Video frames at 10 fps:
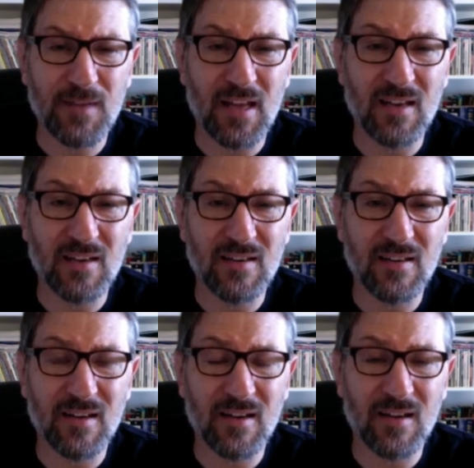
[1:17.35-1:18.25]
and
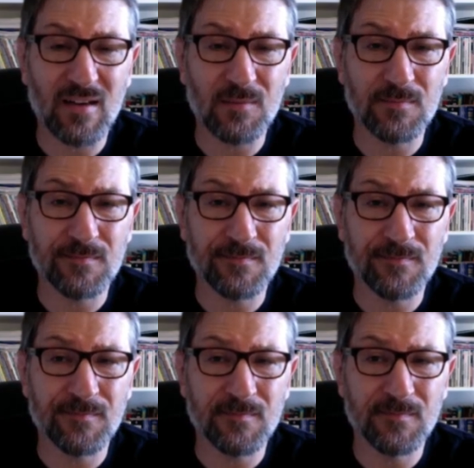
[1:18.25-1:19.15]

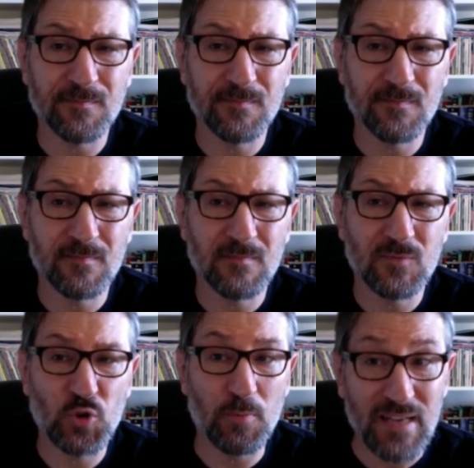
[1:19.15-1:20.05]

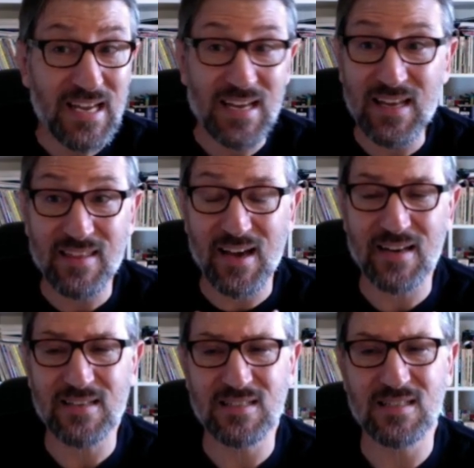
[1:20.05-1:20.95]
to me, that
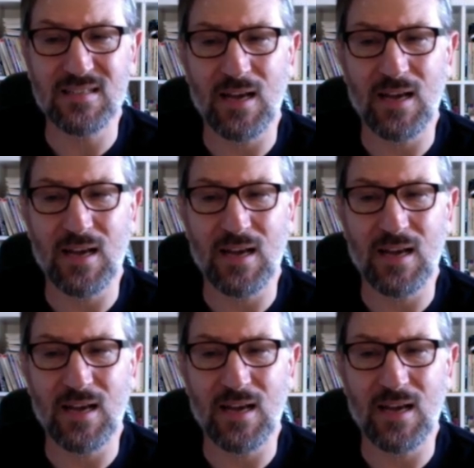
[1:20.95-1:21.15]
is,